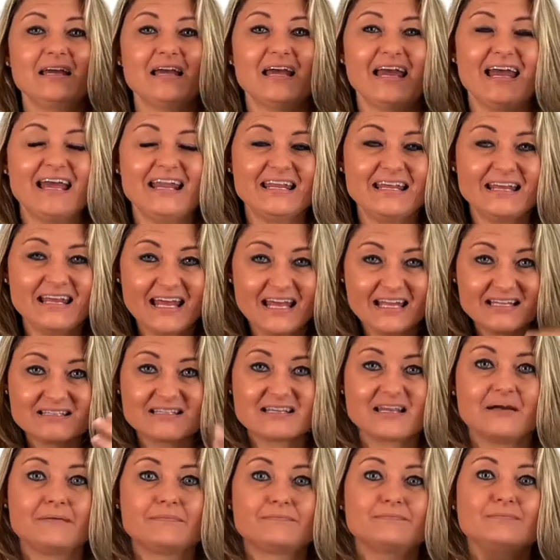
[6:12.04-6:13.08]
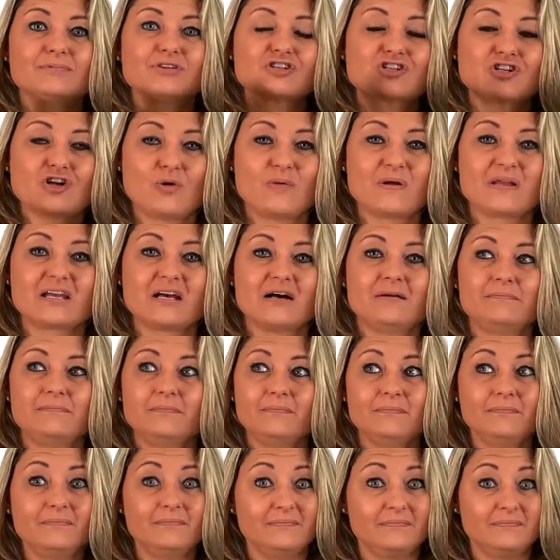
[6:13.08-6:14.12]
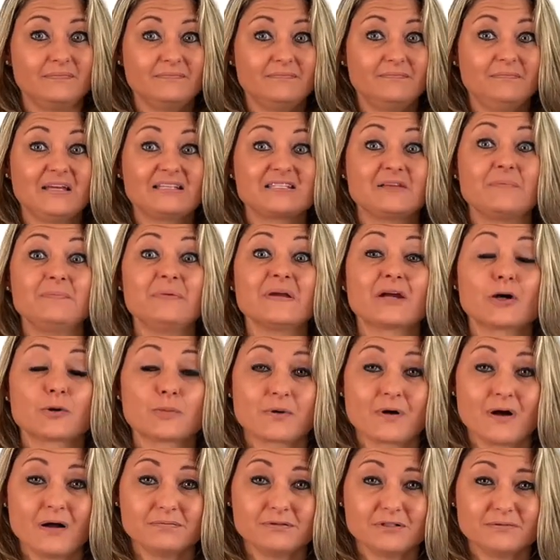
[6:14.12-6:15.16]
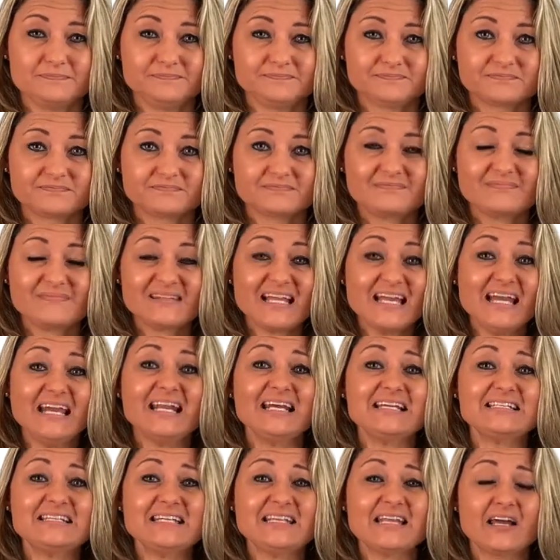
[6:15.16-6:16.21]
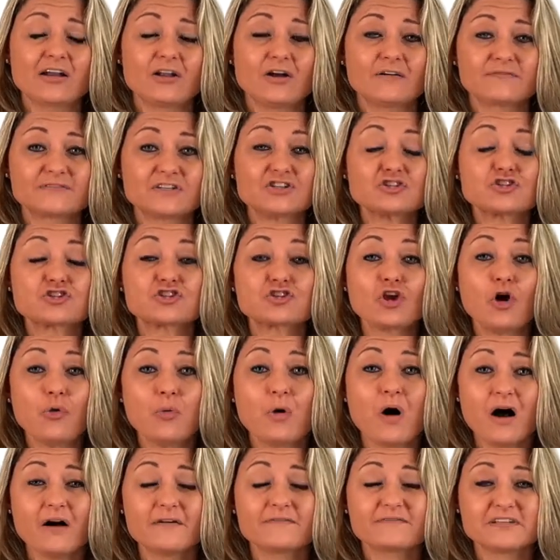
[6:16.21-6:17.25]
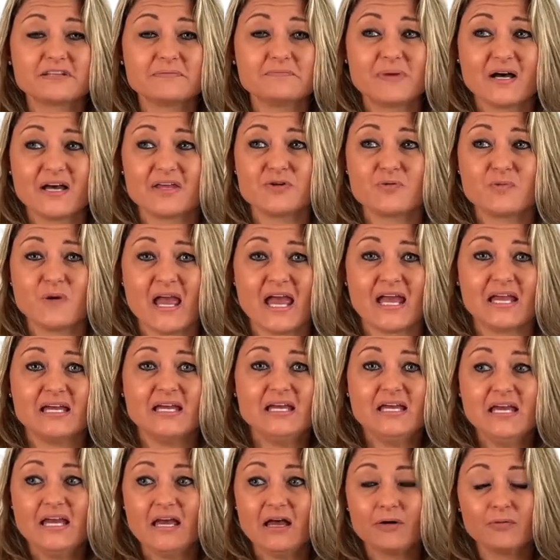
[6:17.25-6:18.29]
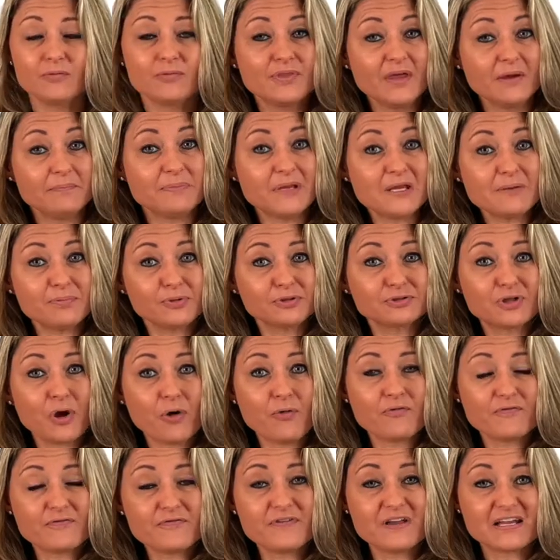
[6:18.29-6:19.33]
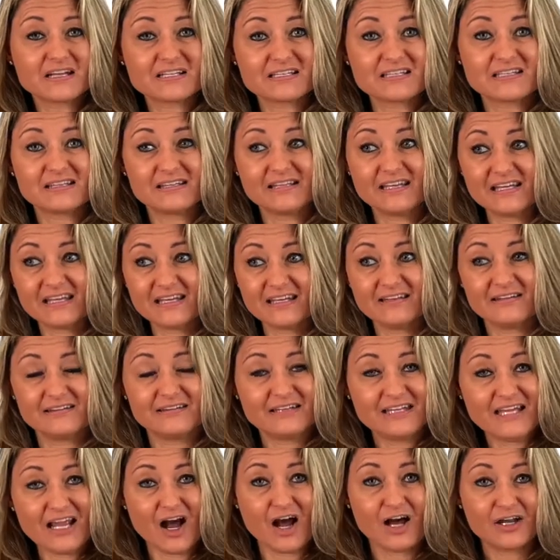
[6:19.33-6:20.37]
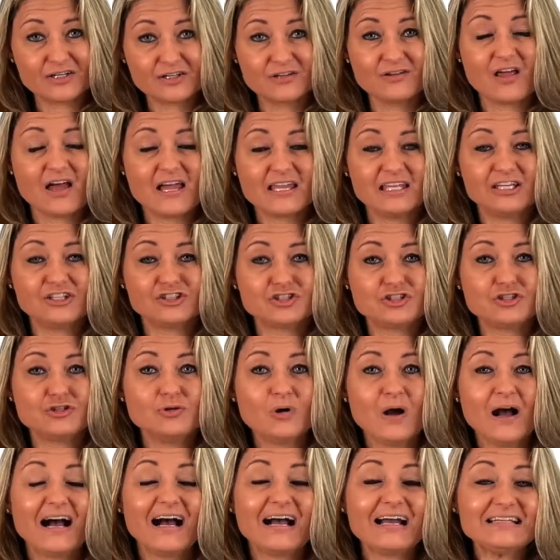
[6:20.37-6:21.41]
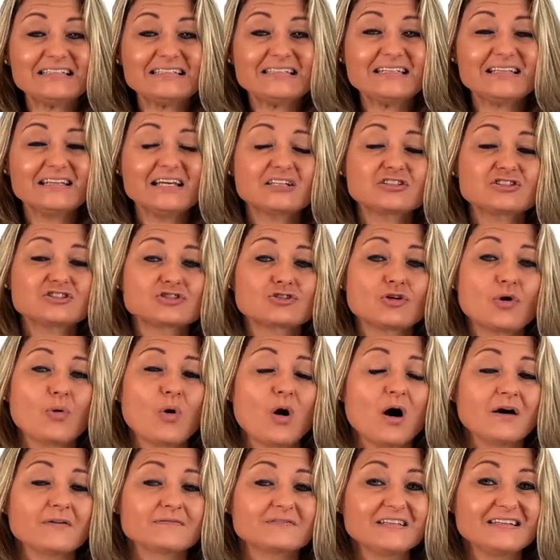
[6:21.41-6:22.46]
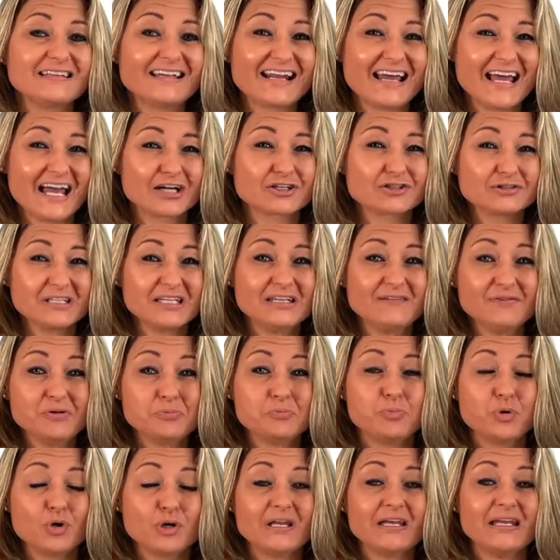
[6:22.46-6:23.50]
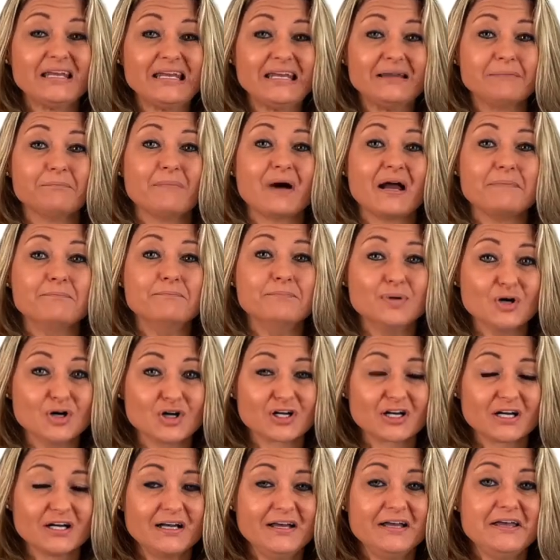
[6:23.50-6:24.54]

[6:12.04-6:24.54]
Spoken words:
and it ends up showing up as a bigger problem. And I see that often. So often, by the way, that people don't fix the underlying issue. I see that so often that I actually even put it in my book.